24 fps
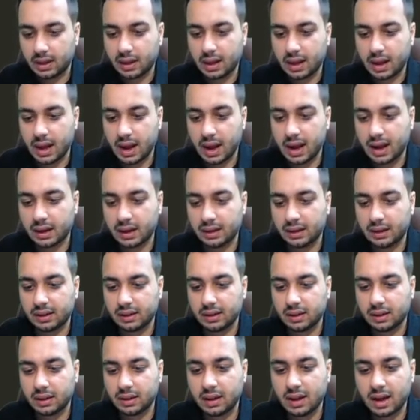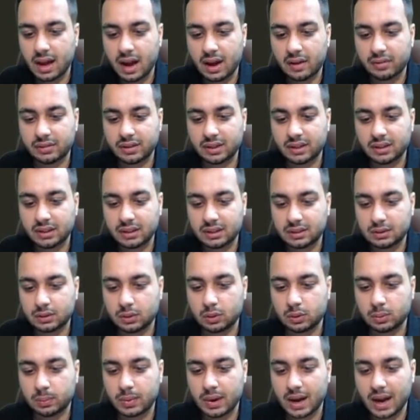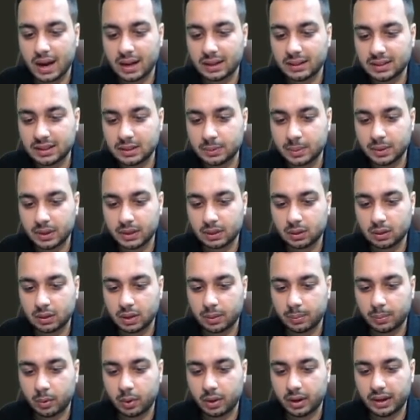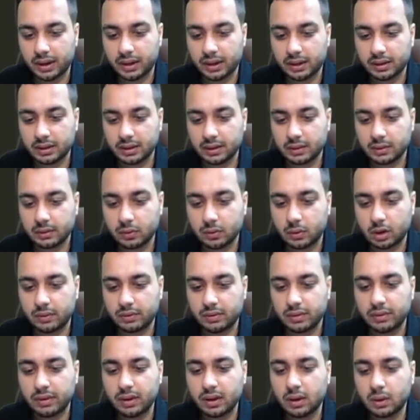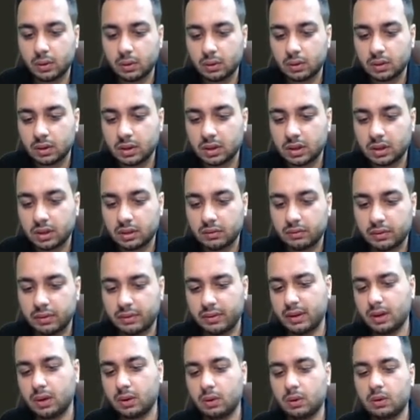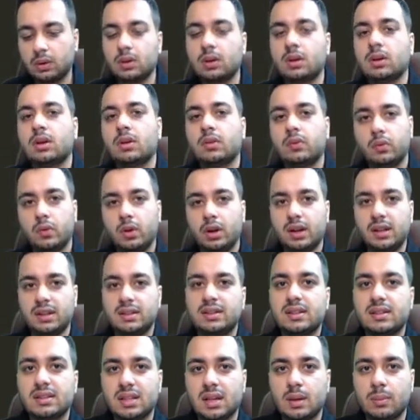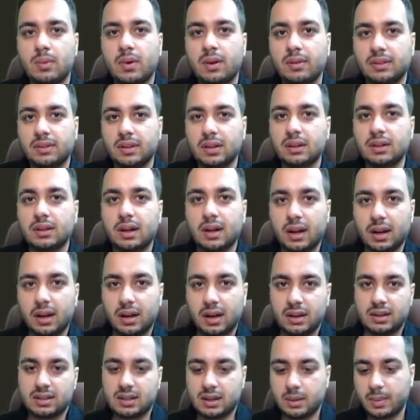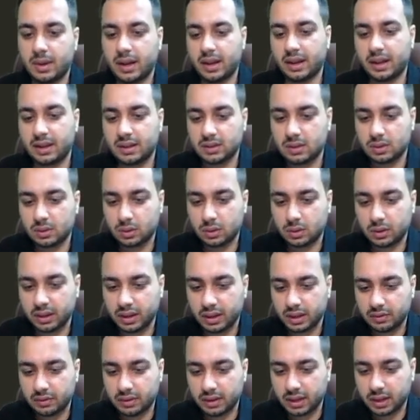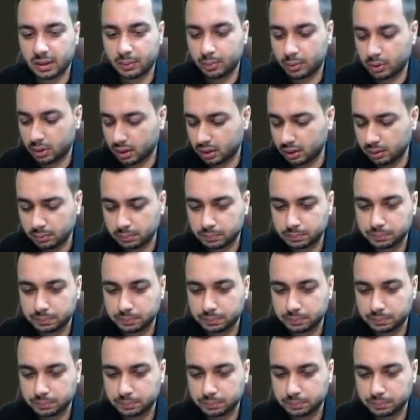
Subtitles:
and after this loop, at this particular point, what we will know what is the sum of the current subarray. So here we can put a